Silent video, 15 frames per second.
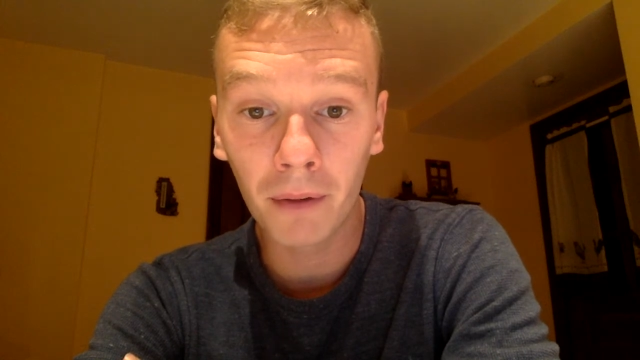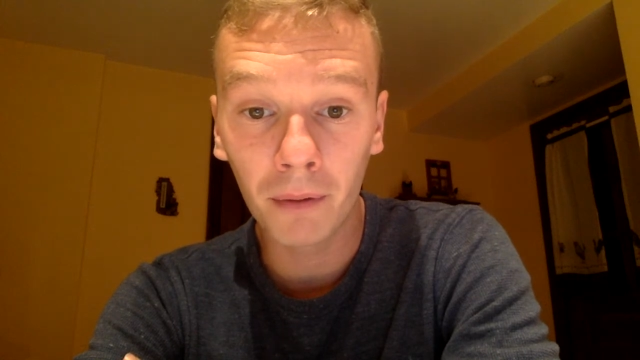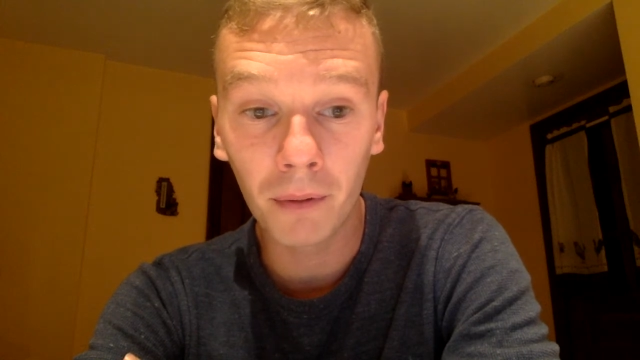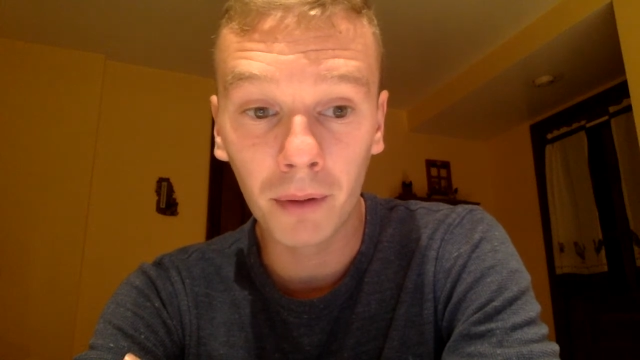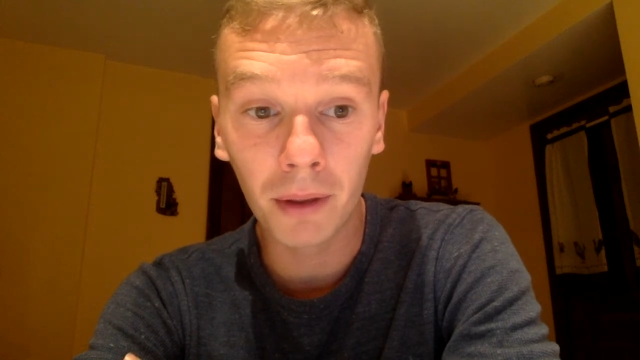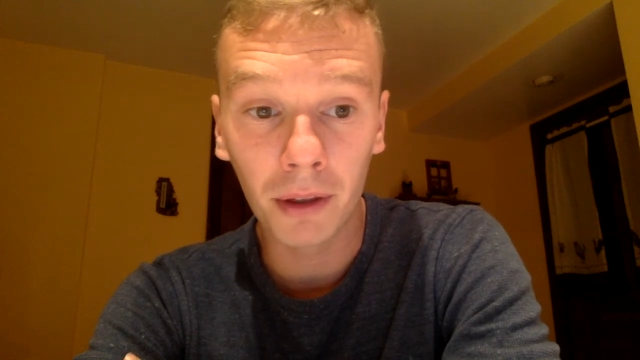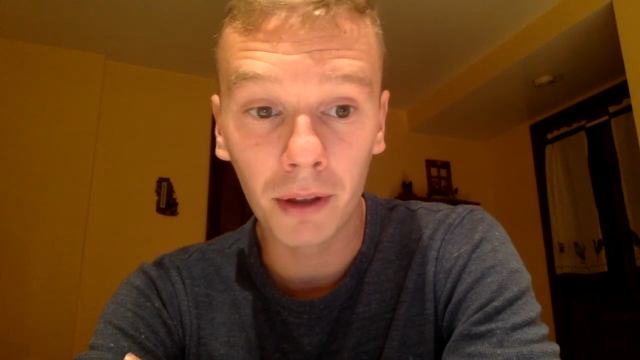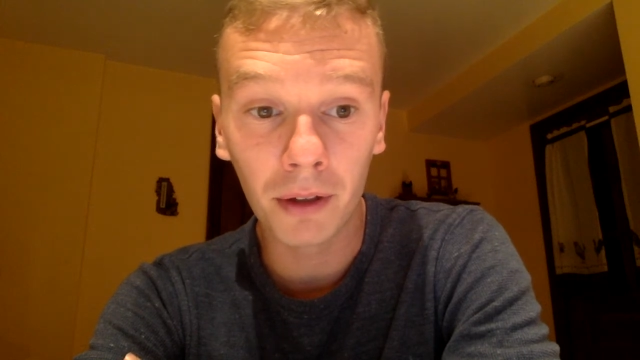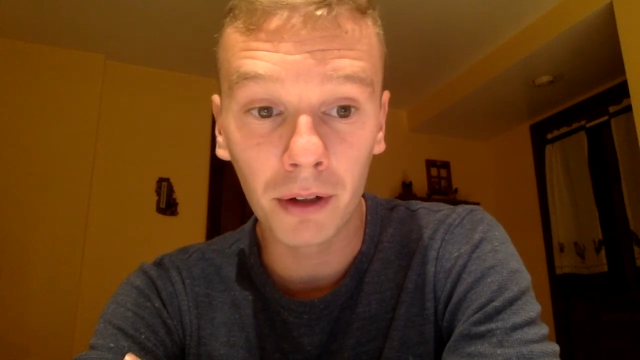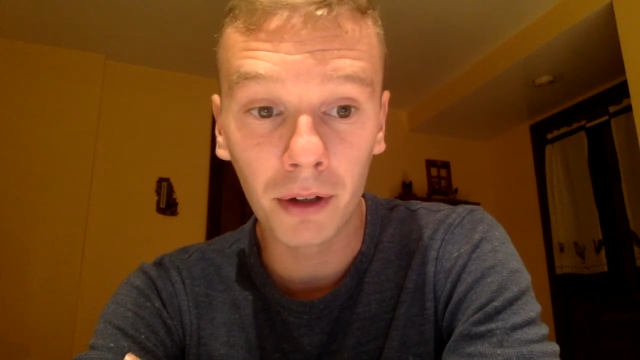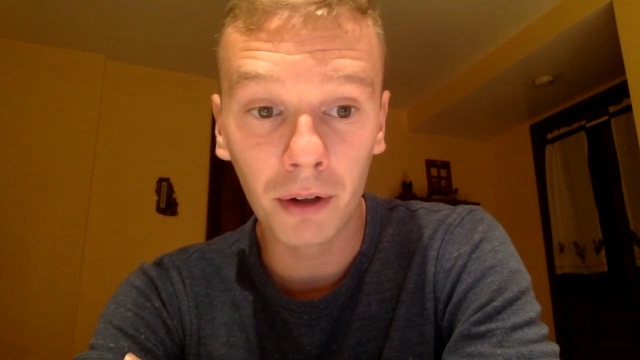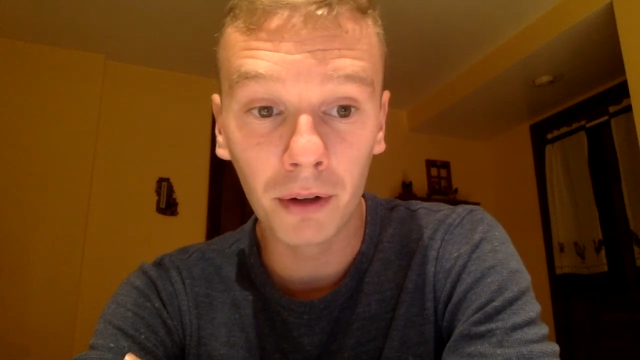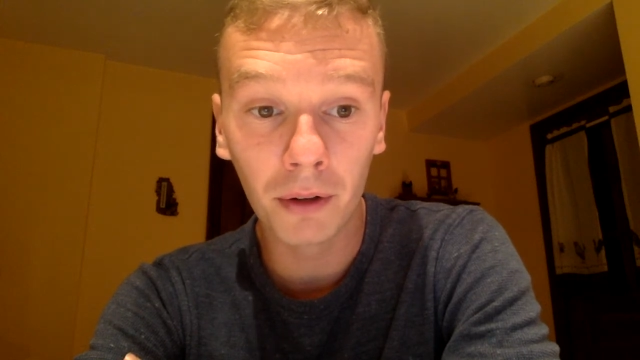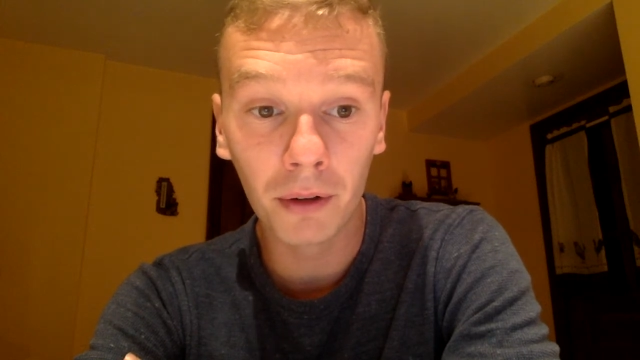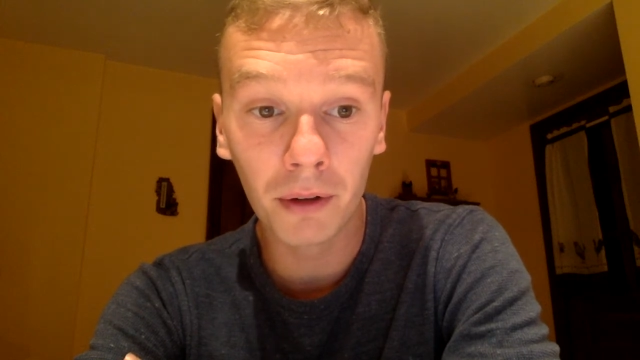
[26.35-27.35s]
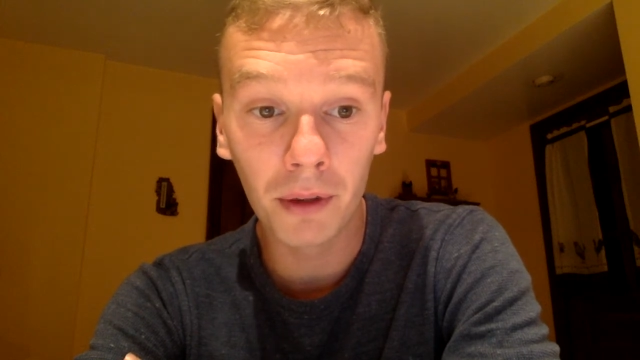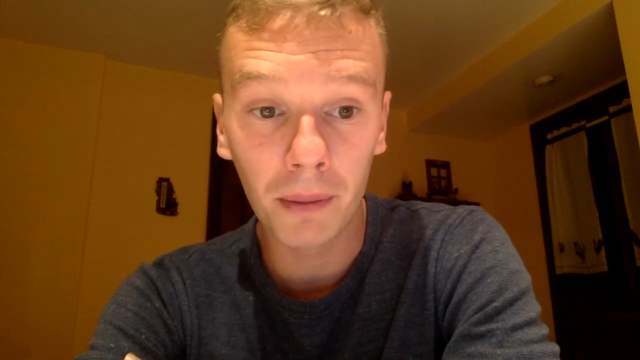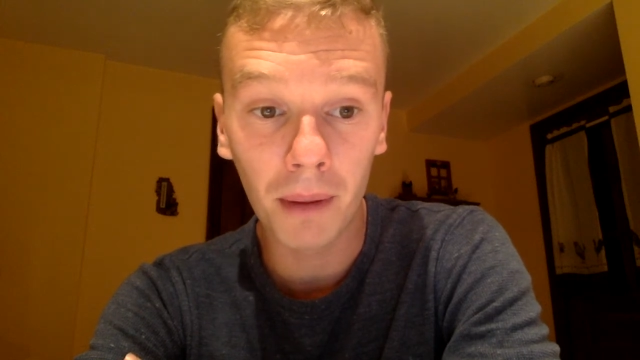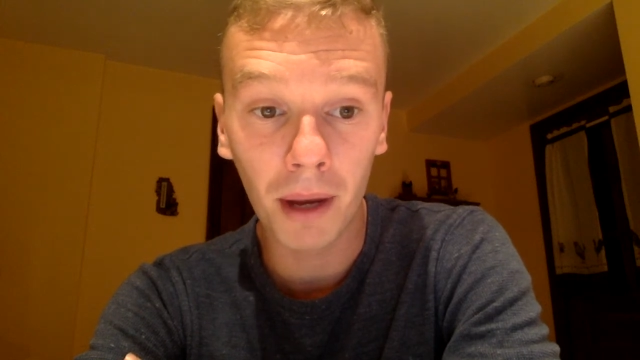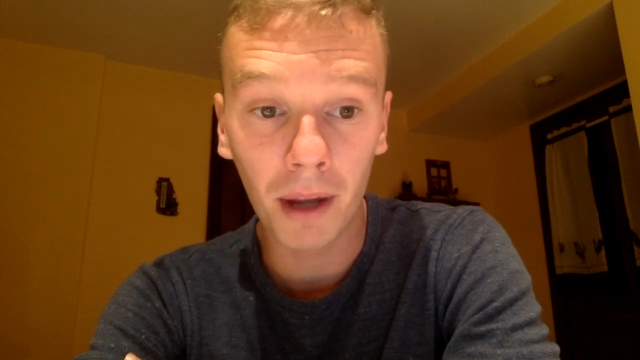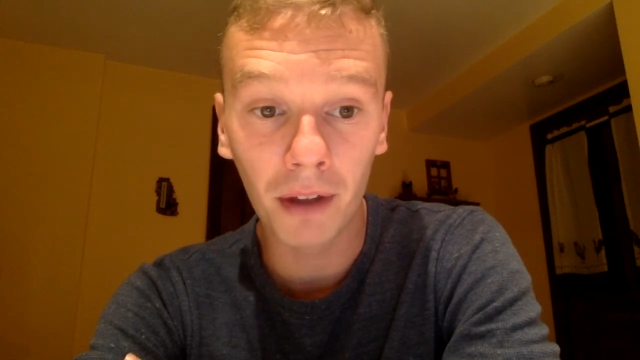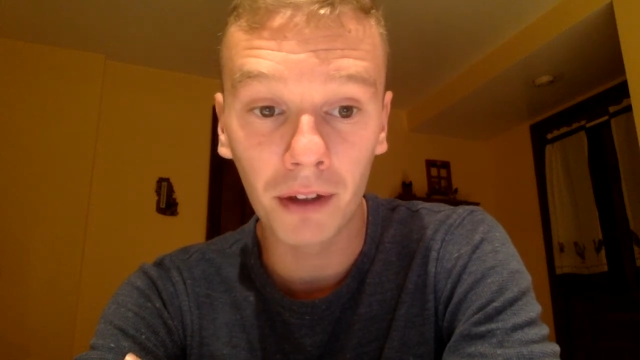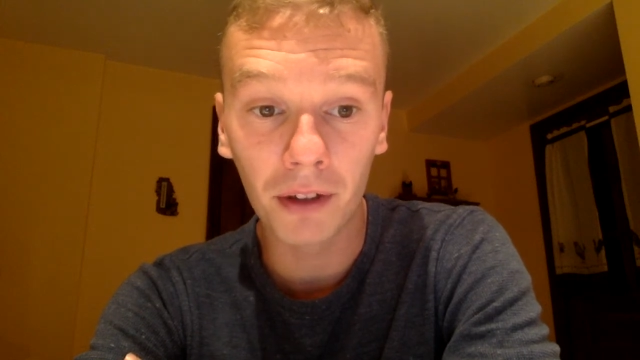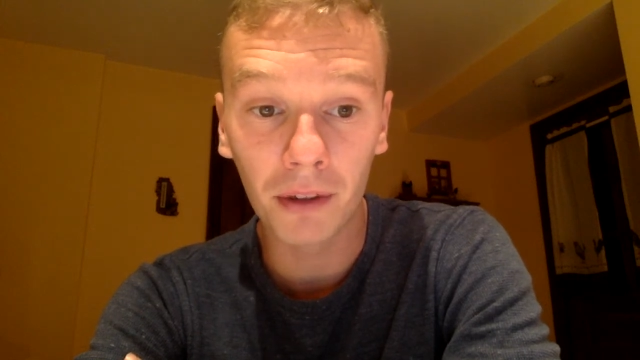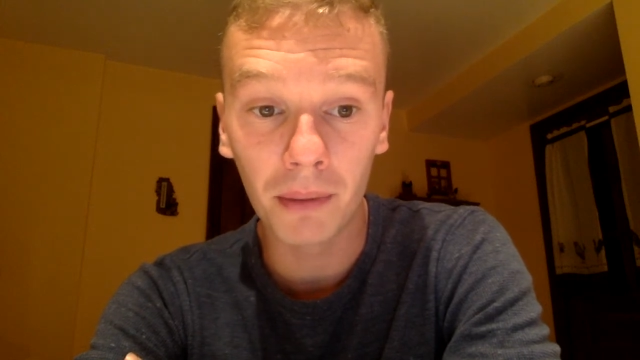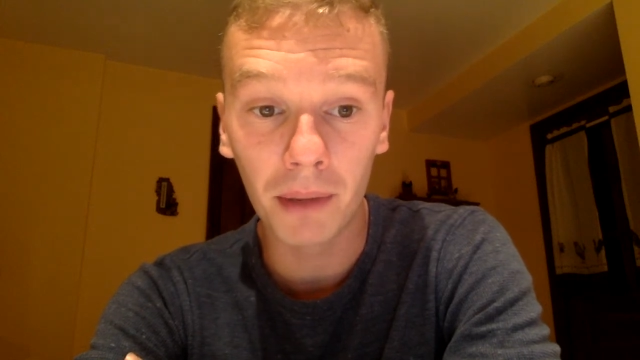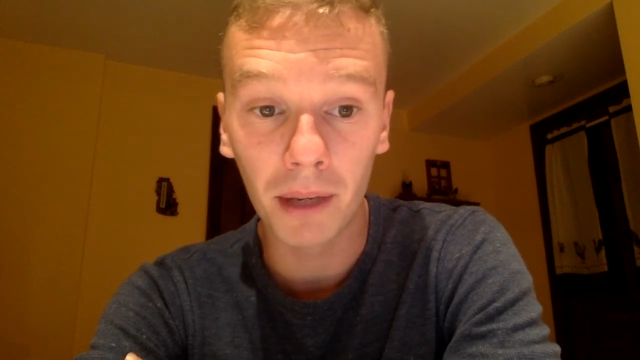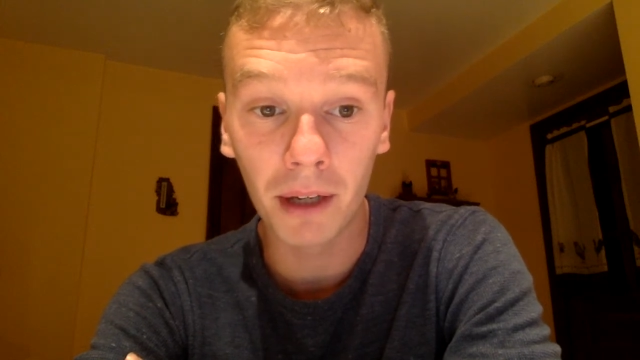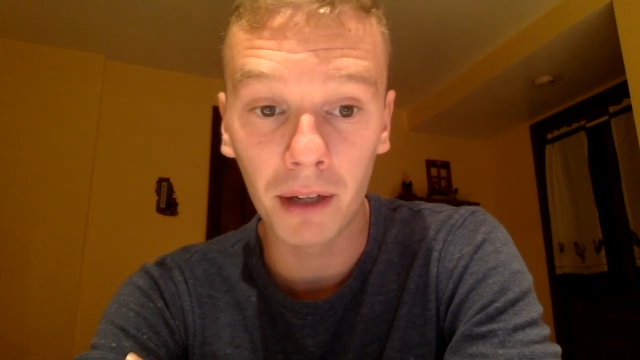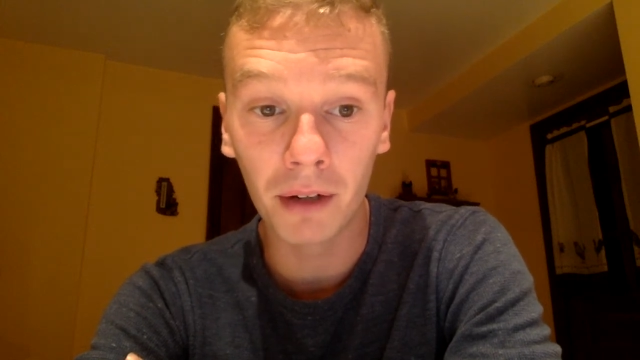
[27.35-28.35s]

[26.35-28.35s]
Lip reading: with the total deposits made